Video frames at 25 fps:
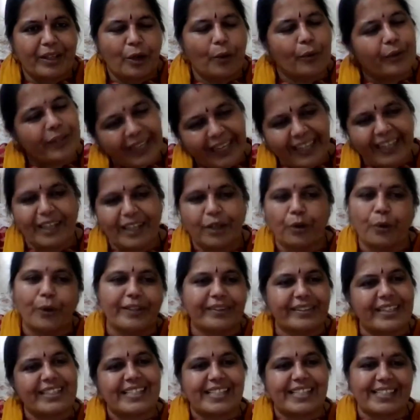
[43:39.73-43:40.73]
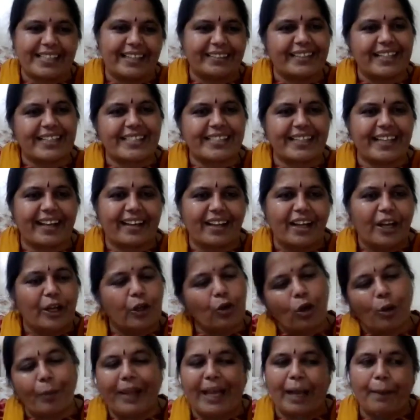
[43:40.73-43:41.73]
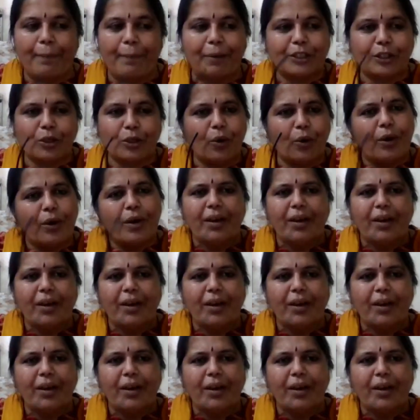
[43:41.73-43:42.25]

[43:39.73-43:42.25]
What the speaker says: You try doing this year. You'll be able to,